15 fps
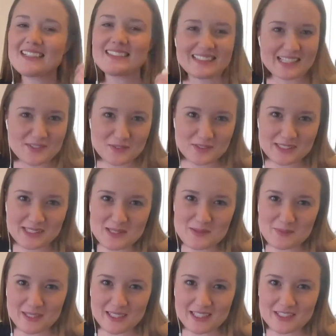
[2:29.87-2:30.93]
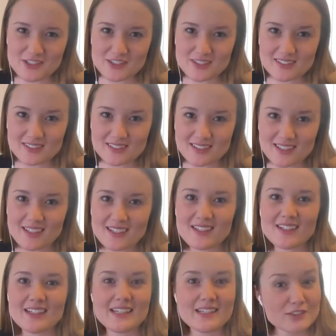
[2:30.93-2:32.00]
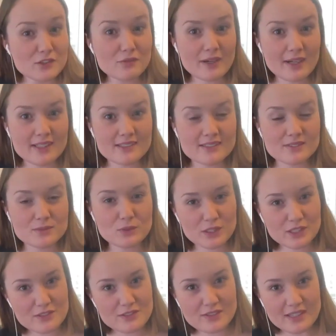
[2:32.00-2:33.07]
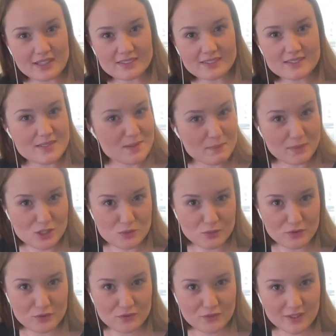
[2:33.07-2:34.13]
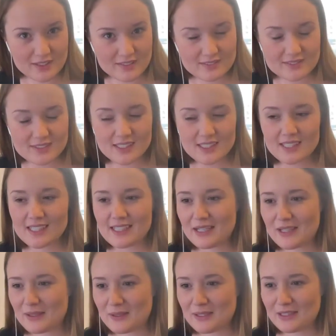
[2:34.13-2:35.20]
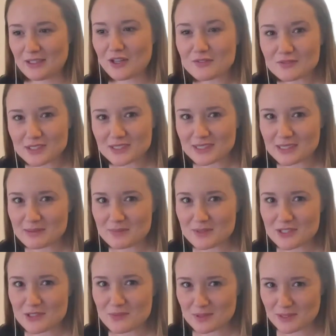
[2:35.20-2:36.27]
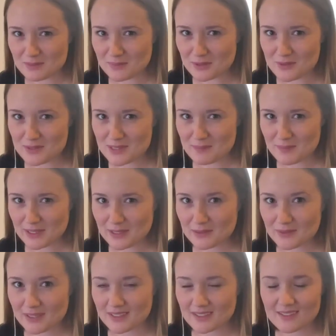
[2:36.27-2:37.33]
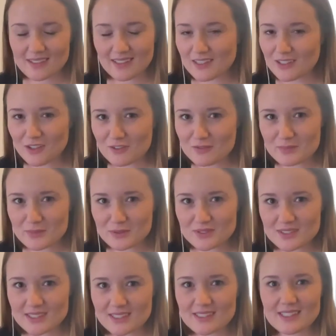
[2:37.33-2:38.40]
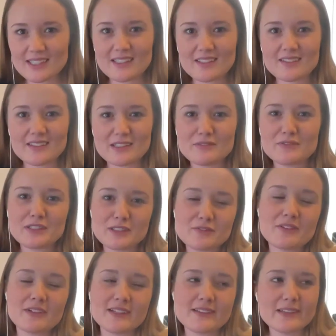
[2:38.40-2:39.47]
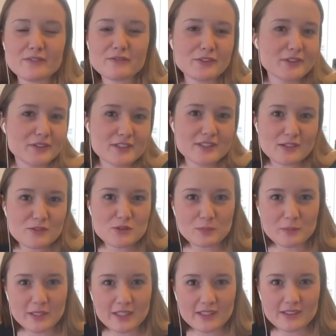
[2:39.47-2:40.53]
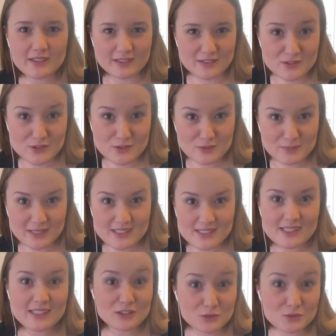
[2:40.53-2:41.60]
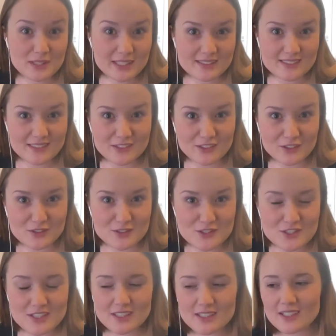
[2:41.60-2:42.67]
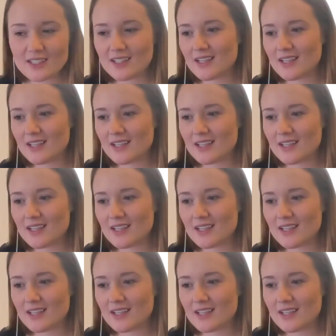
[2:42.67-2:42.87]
Thanks for the explanation. And you're right, working together is much more fun. I love the image with the music, by the way. I love music, and even if I never learn how to play an instrument, I do get the analogy.